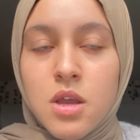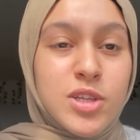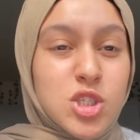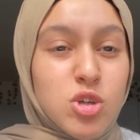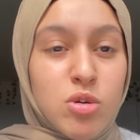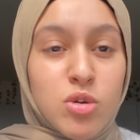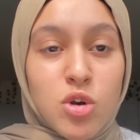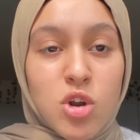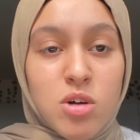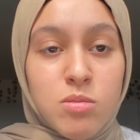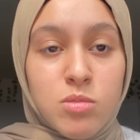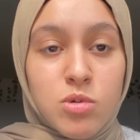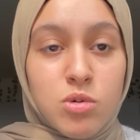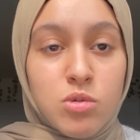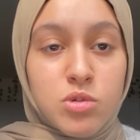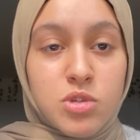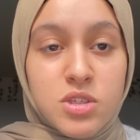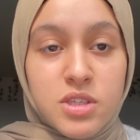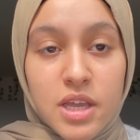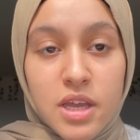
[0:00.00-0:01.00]
To a
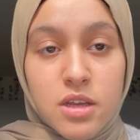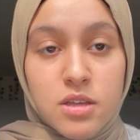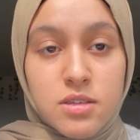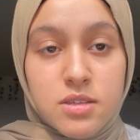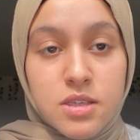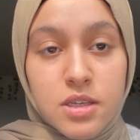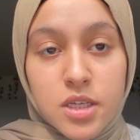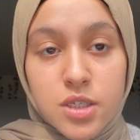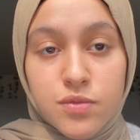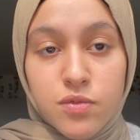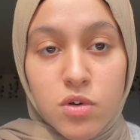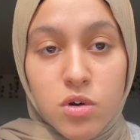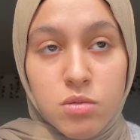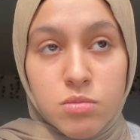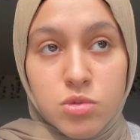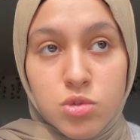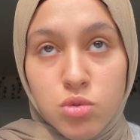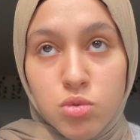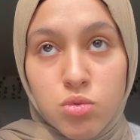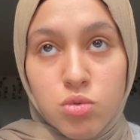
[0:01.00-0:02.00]
normal state sixth
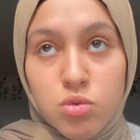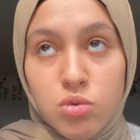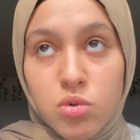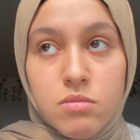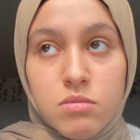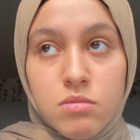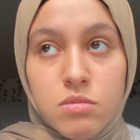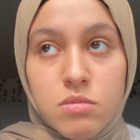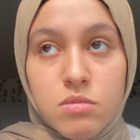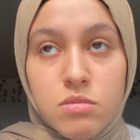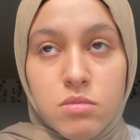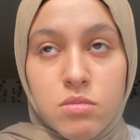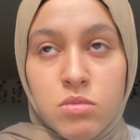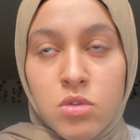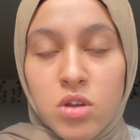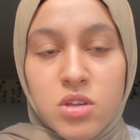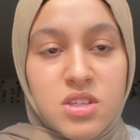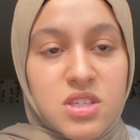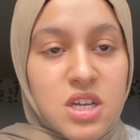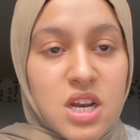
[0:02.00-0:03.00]
form school,
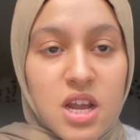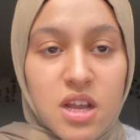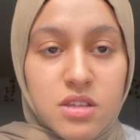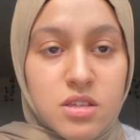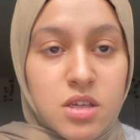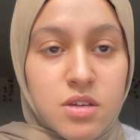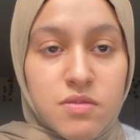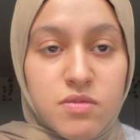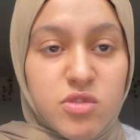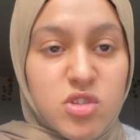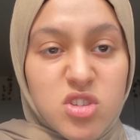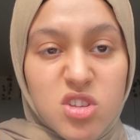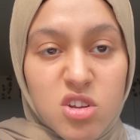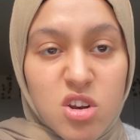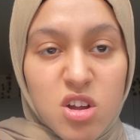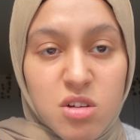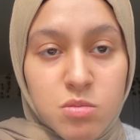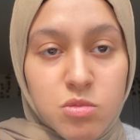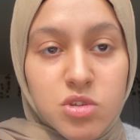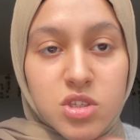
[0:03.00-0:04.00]
non-selective, just a
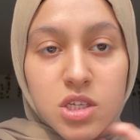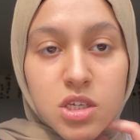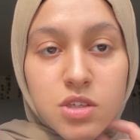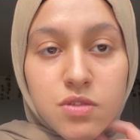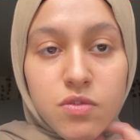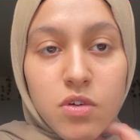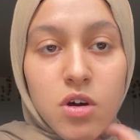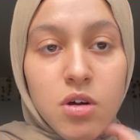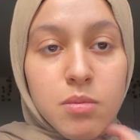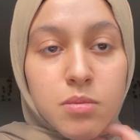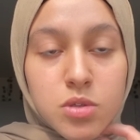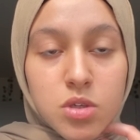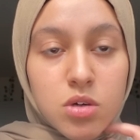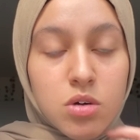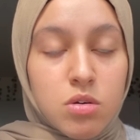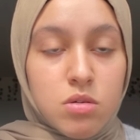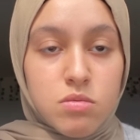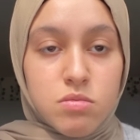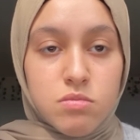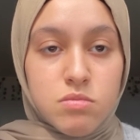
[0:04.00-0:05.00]
normal sixth form.
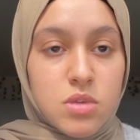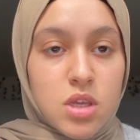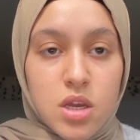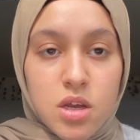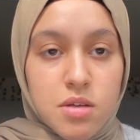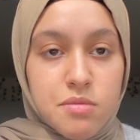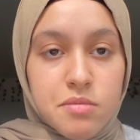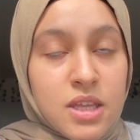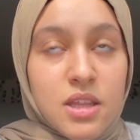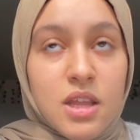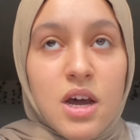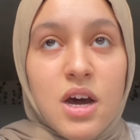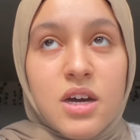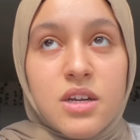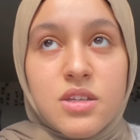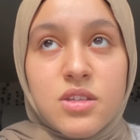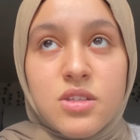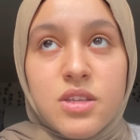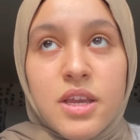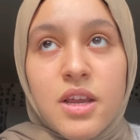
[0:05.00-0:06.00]
So yeah, the
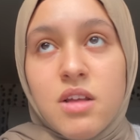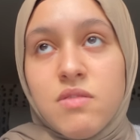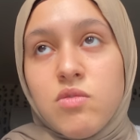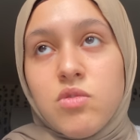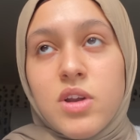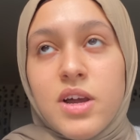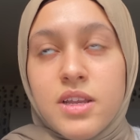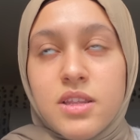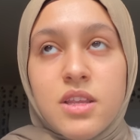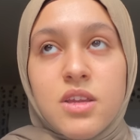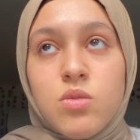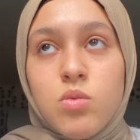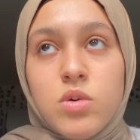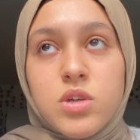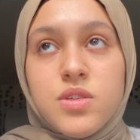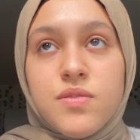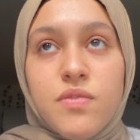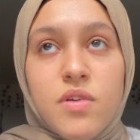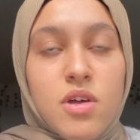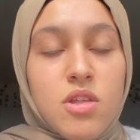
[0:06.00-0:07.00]
hardest A-level I did
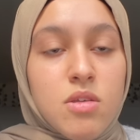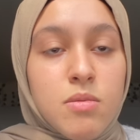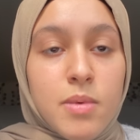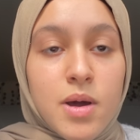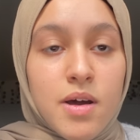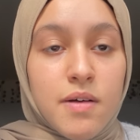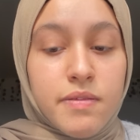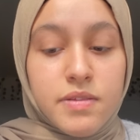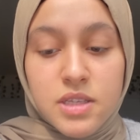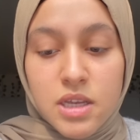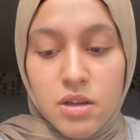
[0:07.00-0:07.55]
was further maths.